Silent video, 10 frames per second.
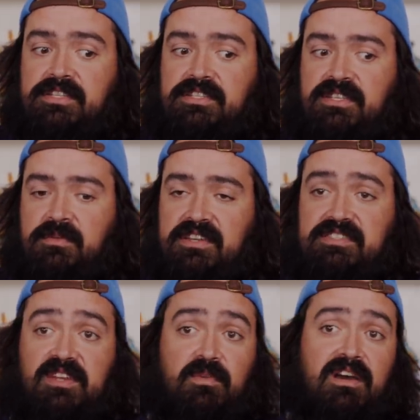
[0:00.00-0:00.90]
see when I
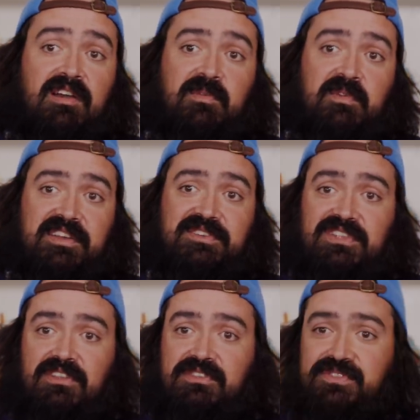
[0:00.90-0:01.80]
say rock wool, I use
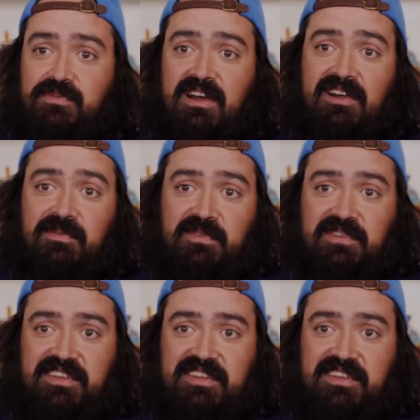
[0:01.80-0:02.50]
a loose rock wool,